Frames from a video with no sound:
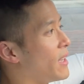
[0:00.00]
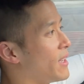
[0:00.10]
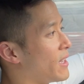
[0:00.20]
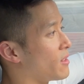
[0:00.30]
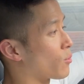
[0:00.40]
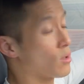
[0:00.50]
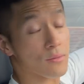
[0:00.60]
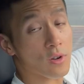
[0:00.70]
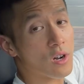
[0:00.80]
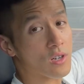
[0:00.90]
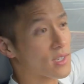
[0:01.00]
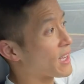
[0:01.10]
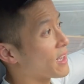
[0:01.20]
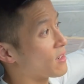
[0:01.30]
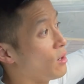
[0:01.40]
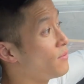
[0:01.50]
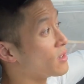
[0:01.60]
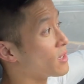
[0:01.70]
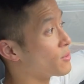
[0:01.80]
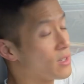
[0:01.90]
in the world of cars, and
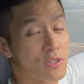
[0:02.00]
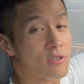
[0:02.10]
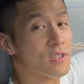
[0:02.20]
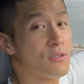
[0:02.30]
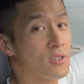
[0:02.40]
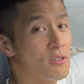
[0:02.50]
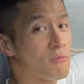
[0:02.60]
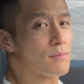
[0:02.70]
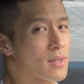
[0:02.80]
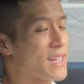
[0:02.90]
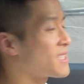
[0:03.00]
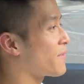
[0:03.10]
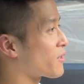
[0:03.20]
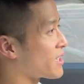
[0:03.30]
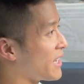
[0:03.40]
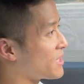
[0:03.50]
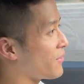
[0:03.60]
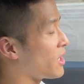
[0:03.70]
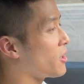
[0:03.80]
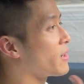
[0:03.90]
hopefully will interest you too. But that's it for today's
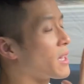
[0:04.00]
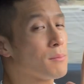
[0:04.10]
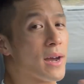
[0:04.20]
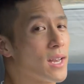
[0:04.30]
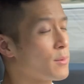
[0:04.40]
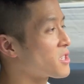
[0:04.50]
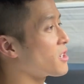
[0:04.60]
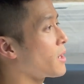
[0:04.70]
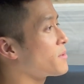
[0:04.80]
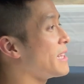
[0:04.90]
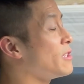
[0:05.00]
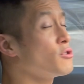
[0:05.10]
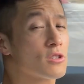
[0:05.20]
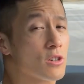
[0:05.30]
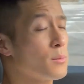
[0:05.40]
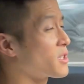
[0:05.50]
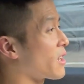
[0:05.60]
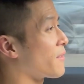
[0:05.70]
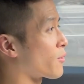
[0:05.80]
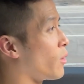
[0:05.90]
video. Again, my name is James. Thank you so much
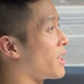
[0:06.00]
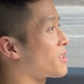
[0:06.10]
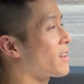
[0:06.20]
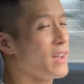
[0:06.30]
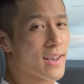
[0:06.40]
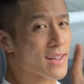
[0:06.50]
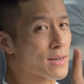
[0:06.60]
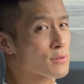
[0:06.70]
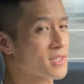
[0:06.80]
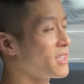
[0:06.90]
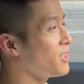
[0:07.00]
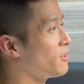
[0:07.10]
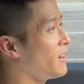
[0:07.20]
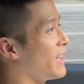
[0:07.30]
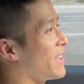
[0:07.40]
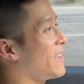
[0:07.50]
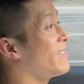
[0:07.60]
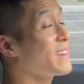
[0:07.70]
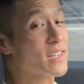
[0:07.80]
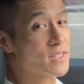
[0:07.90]
again for watching, and I will see you
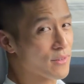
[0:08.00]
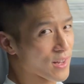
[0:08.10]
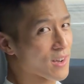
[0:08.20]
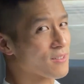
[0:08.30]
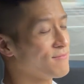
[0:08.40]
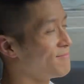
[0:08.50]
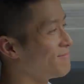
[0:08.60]
in the next video.